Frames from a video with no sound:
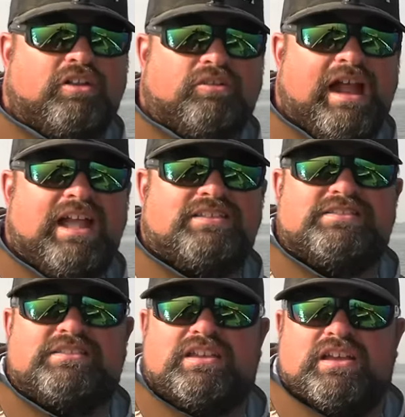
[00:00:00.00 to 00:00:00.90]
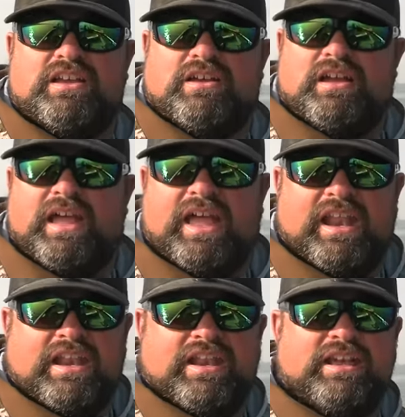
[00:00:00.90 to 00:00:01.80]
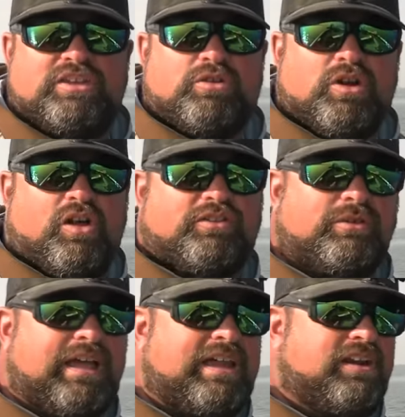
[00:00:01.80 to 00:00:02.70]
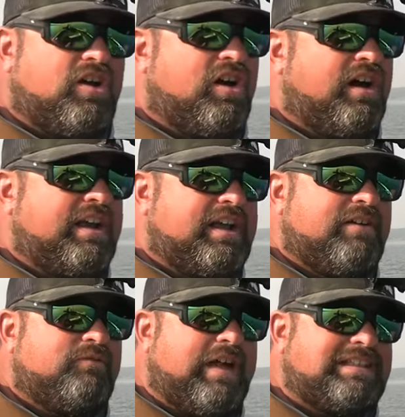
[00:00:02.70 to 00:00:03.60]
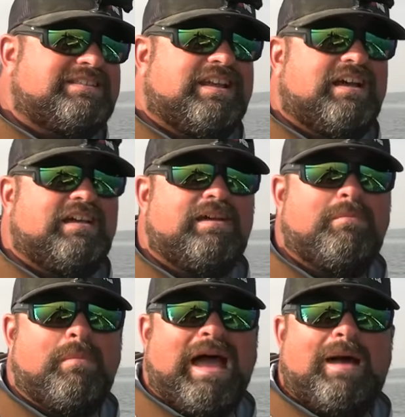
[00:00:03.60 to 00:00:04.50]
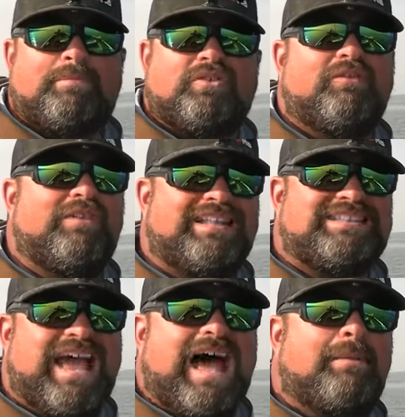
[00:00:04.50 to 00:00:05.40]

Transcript: on Lowrance, and you can also get it on Avenza Maps, or Avenza